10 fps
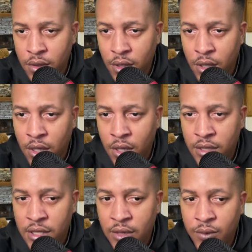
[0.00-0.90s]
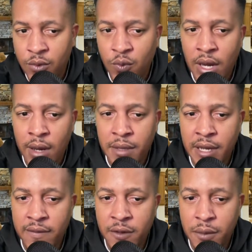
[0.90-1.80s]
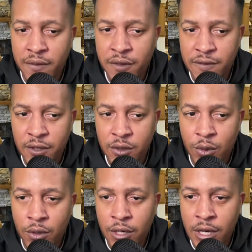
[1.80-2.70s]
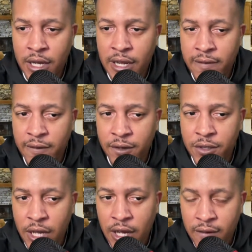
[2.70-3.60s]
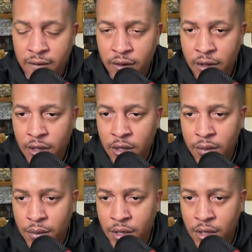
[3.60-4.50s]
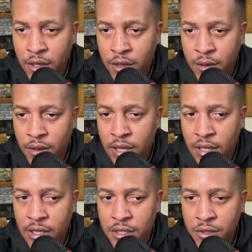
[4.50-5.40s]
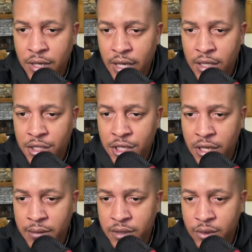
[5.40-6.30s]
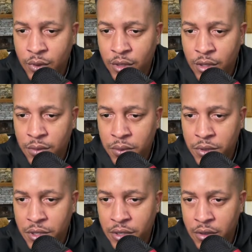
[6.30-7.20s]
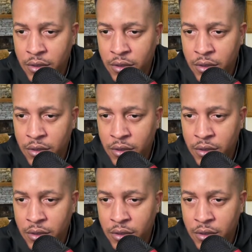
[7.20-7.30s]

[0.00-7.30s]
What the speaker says: I think Rob gave the Memphis first quarter and I gave the first half. But glad that you cashed, James. 100%.